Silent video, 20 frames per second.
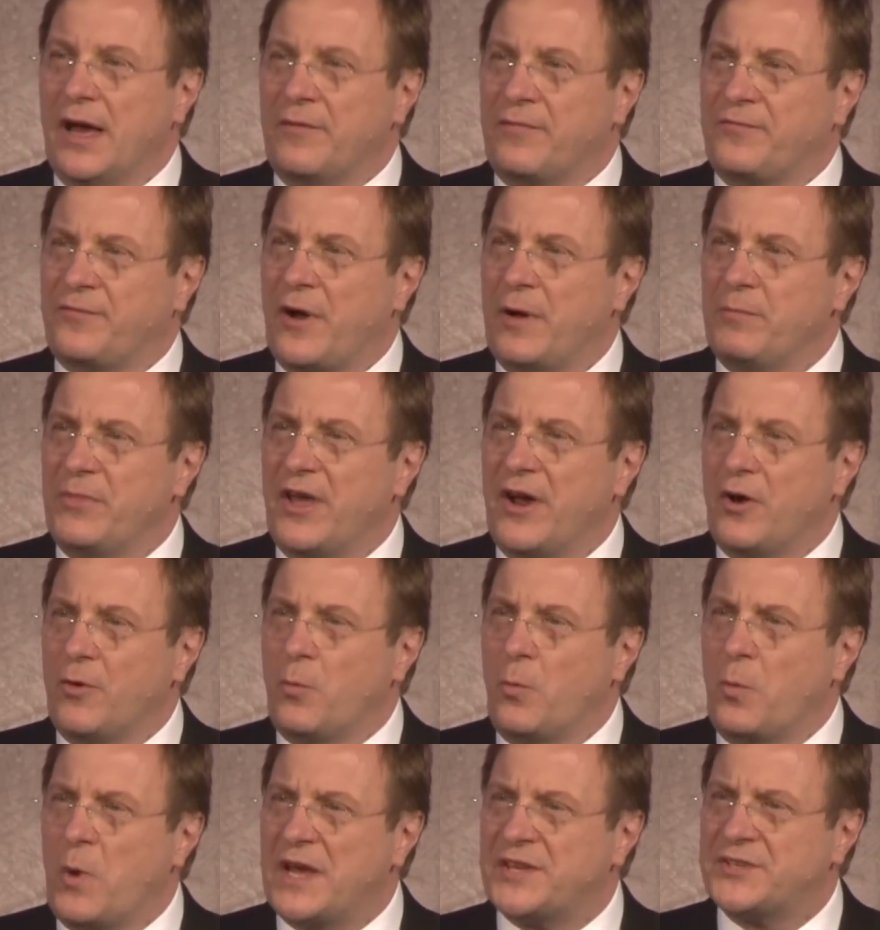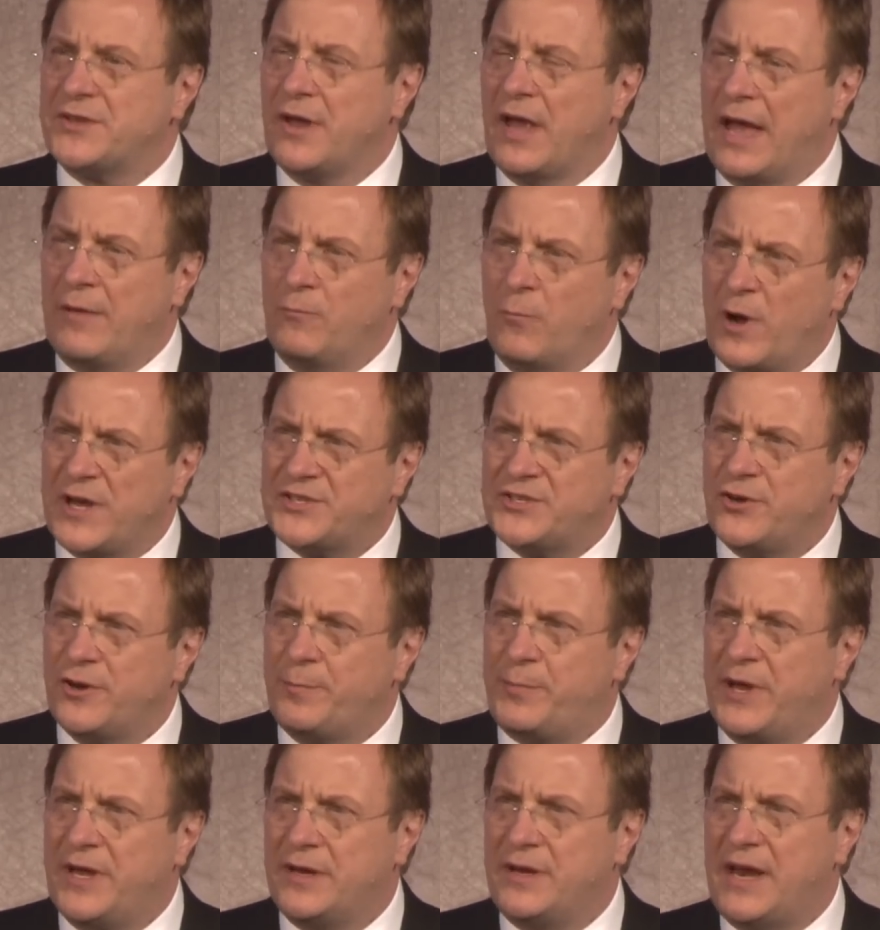from their West
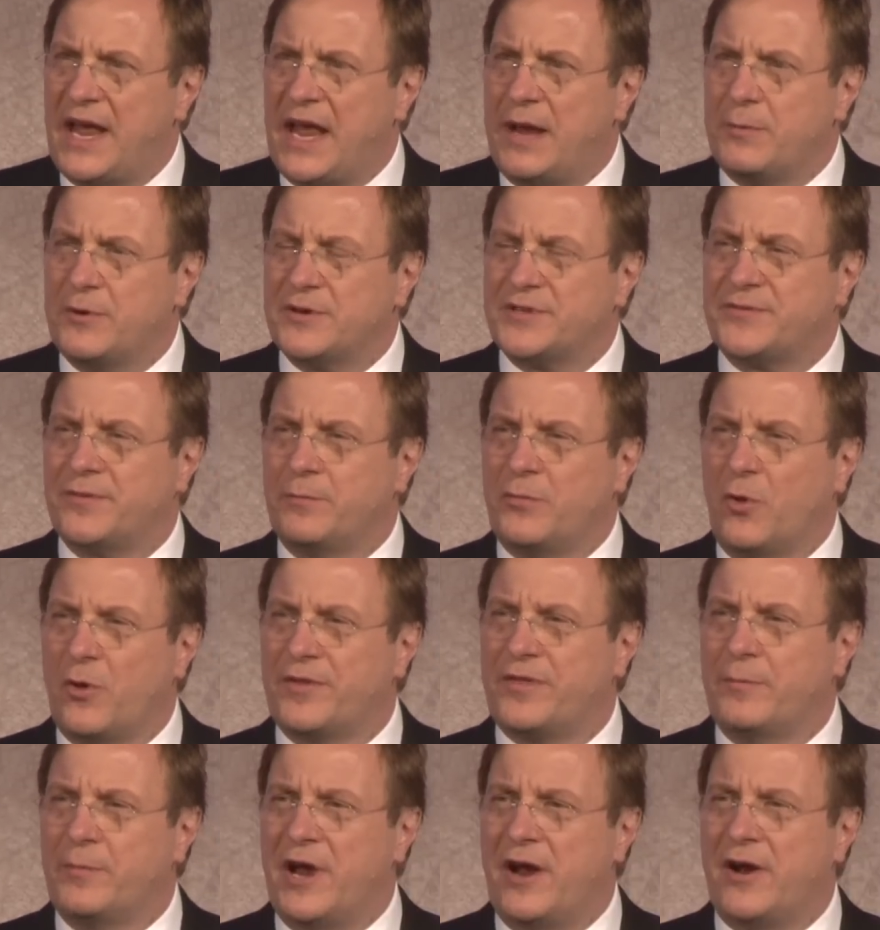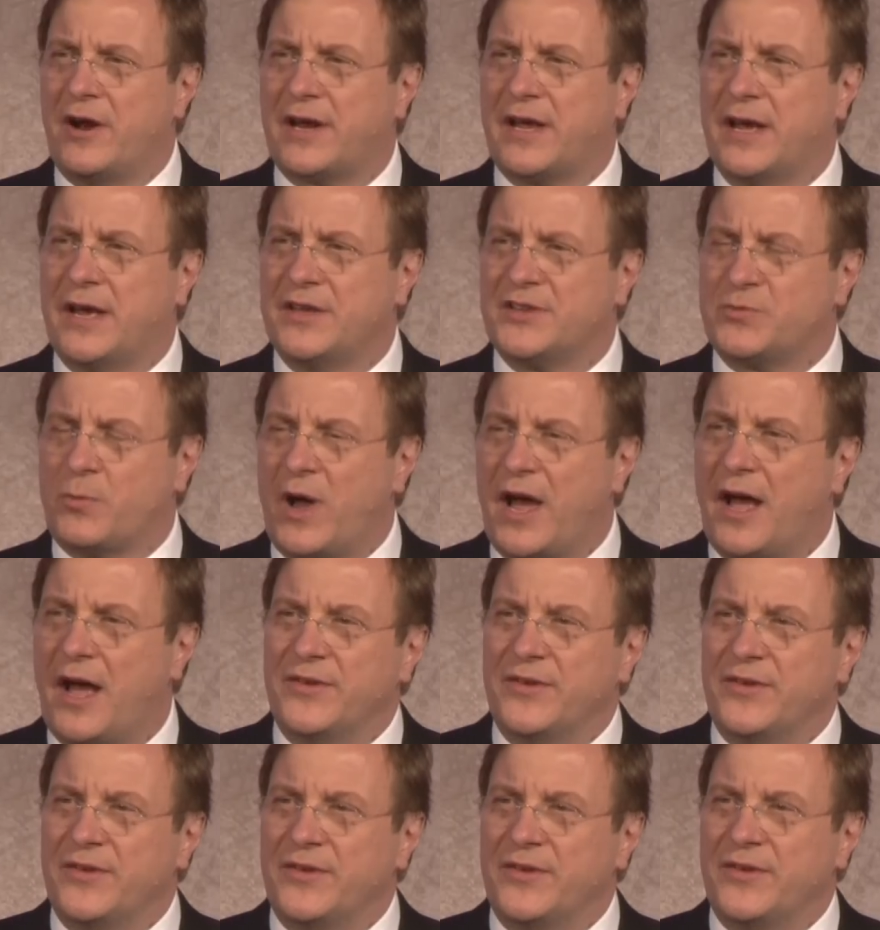European neighbors from North America as
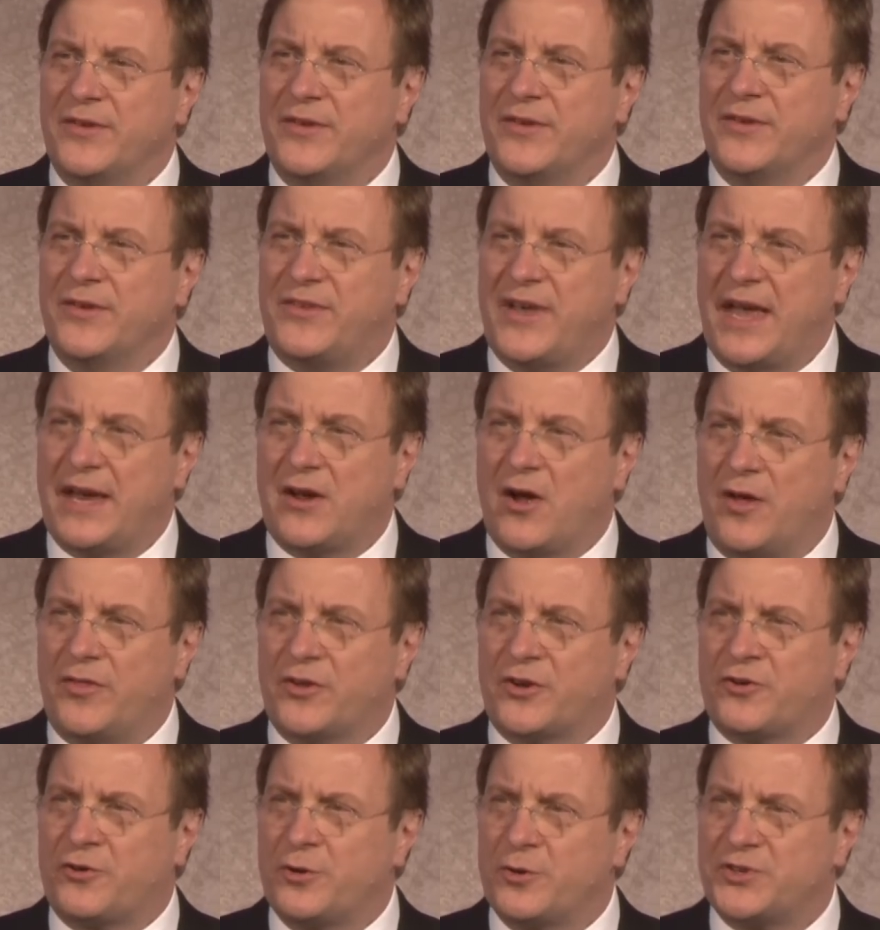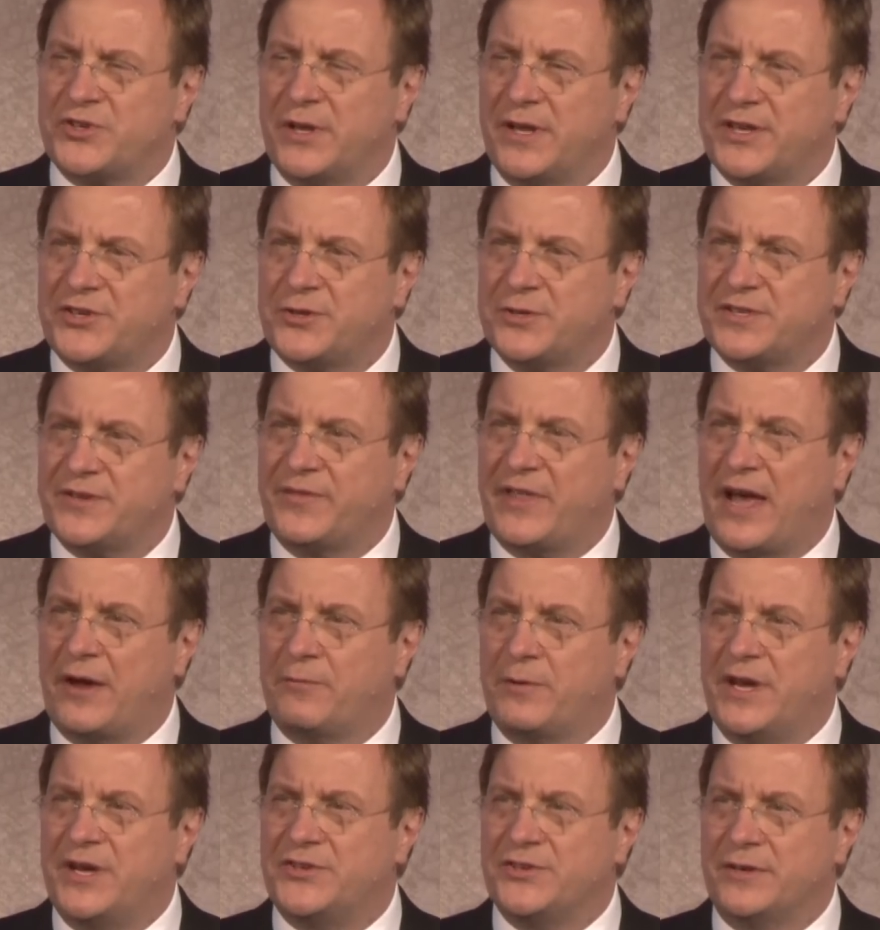well, to take on the crucial issues of that
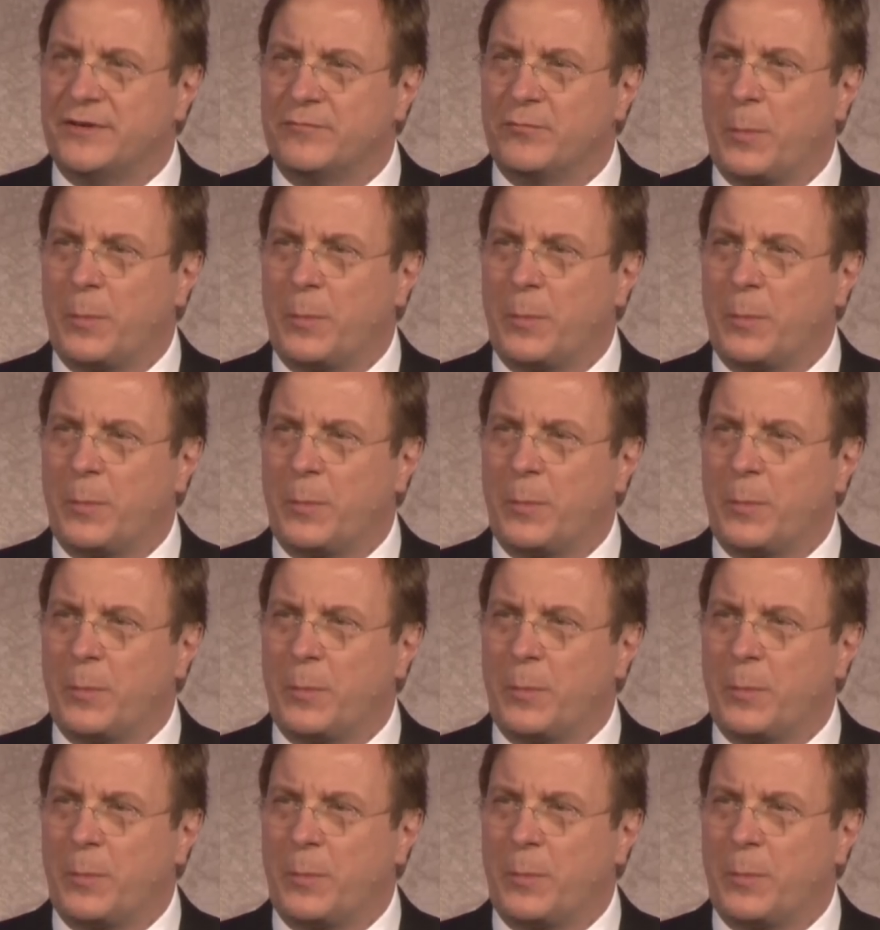region.